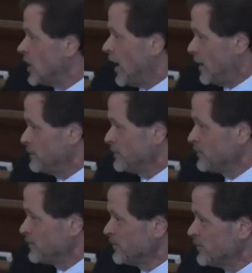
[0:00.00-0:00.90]
job
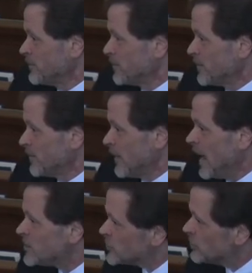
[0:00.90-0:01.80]

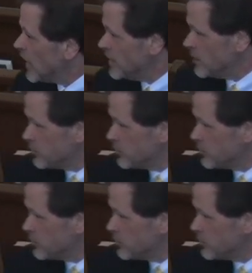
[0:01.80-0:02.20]
has to line